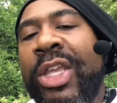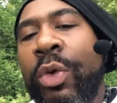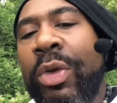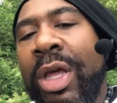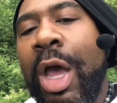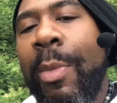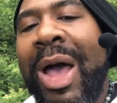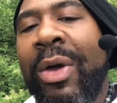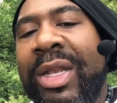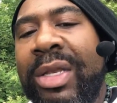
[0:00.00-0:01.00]
that you can
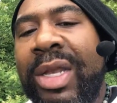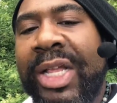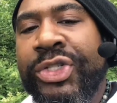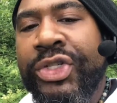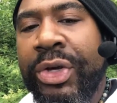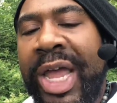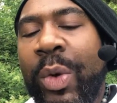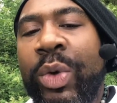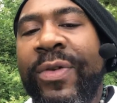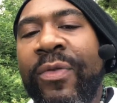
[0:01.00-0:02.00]
come out in nature
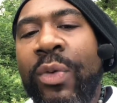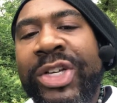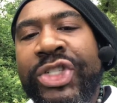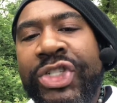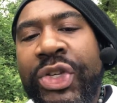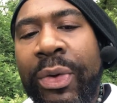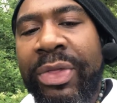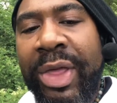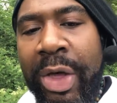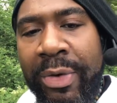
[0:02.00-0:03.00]
and refresh
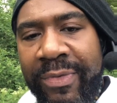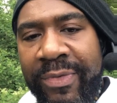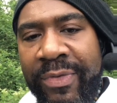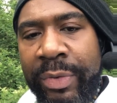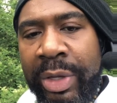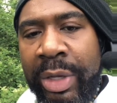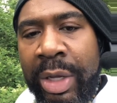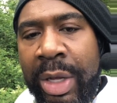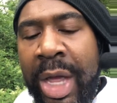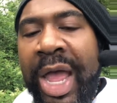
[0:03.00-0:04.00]
yourself.
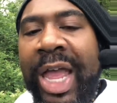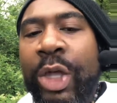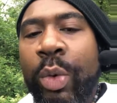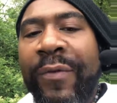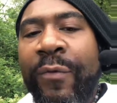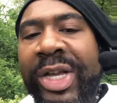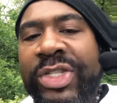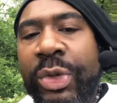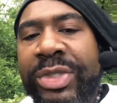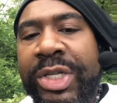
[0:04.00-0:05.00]
And you
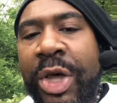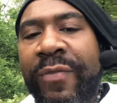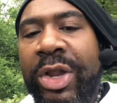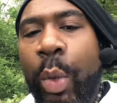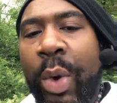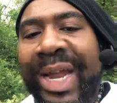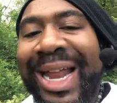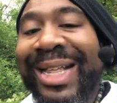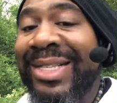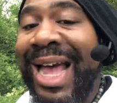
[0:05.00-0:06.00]
refresh yourself in a
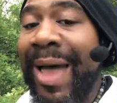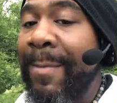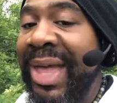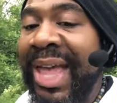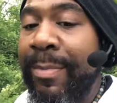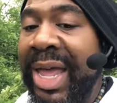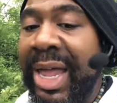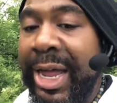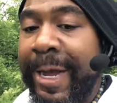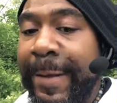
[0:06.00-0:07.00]
way that is not man
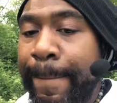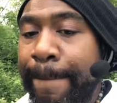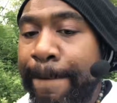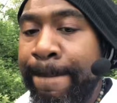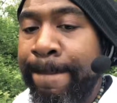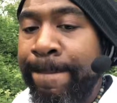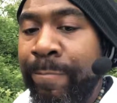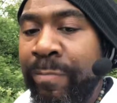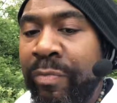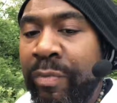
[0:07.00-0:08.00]
made.
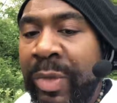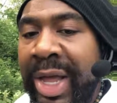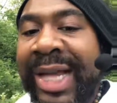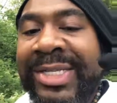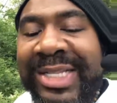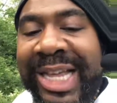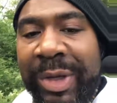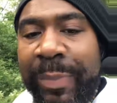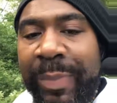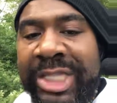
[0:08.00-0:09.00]
Hey,
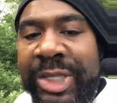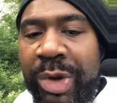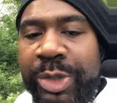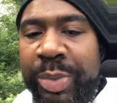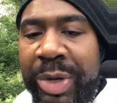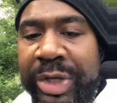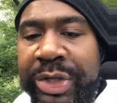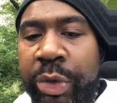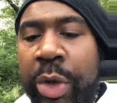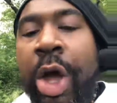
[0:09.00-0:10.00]
Sabi, peace and
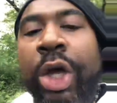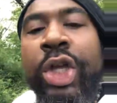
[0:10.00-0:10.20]
prosperity to you.